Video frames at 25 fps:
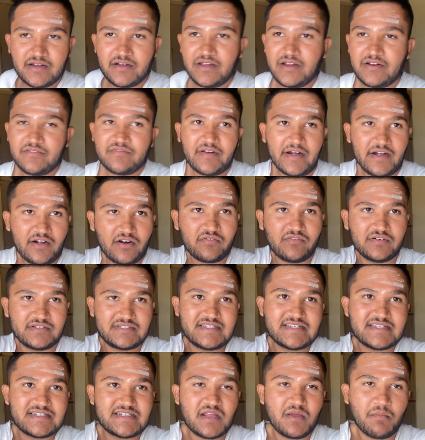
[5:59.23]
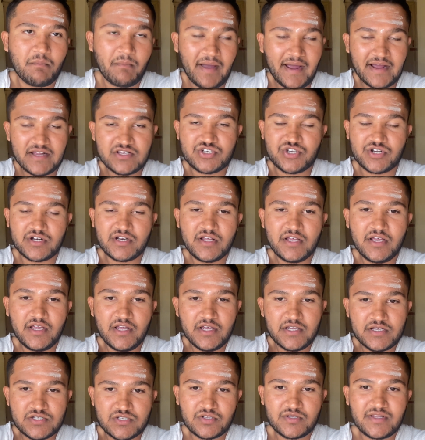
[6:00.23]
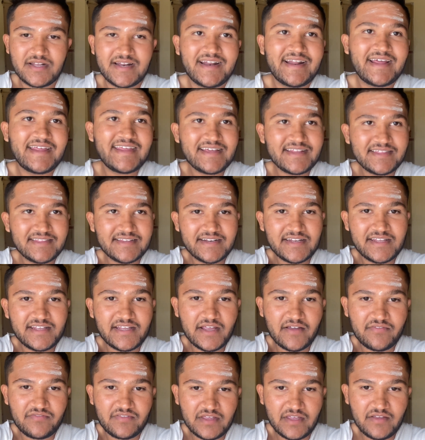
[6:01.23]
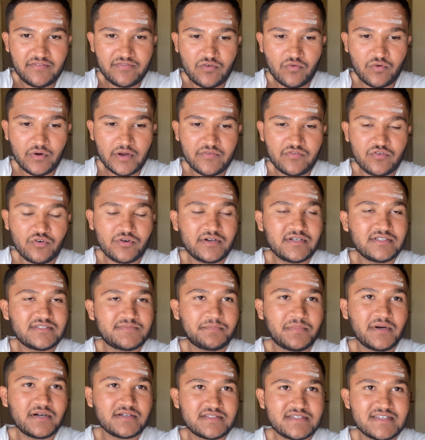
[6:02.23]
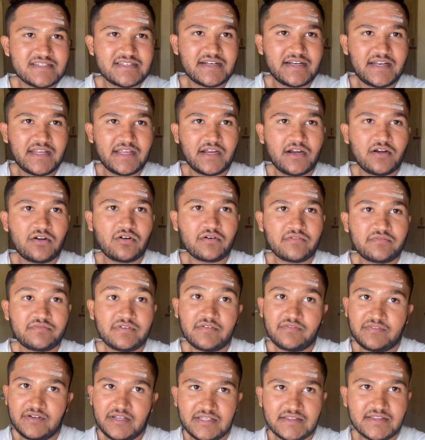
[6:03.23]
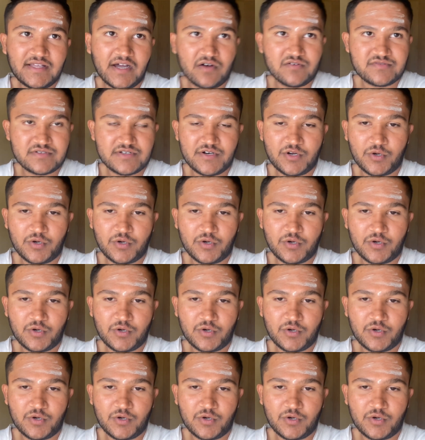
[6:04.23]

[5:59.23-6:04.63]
in front of us, just imagine so the, then if, if you if you purchase a ticket of 50000